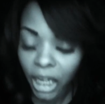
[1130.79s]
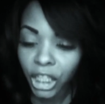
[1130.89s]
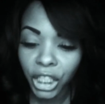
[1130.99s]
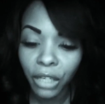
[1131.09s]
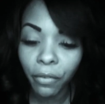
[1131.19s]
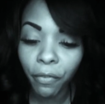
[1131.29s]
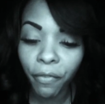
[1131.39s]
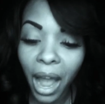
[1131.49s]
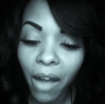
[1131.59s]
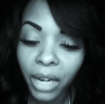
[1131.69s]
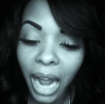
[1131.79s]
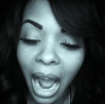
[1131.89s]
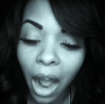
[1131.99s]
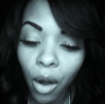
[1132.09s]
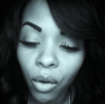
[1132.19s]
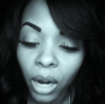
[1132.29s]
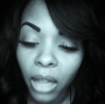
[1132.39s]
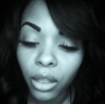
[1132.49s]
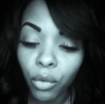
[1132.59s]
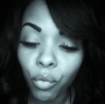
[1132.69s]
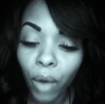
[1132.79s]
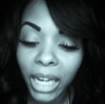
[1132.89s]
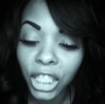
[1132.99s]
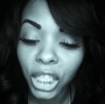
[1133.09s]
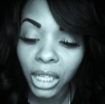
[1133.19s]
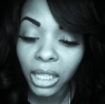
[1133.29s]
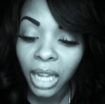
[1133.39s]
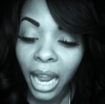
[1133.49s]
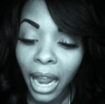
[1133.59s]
she found out the righteous,